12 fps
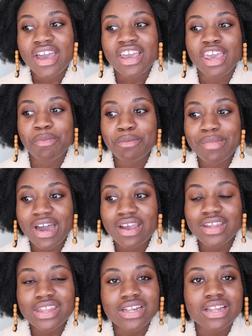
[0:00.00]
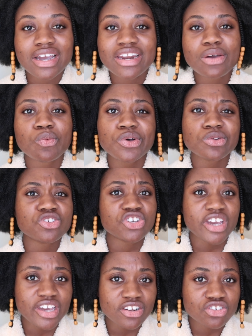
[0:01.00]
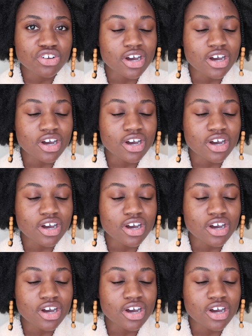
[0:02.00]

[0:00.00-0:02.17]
Keep in mind that the lighting will change,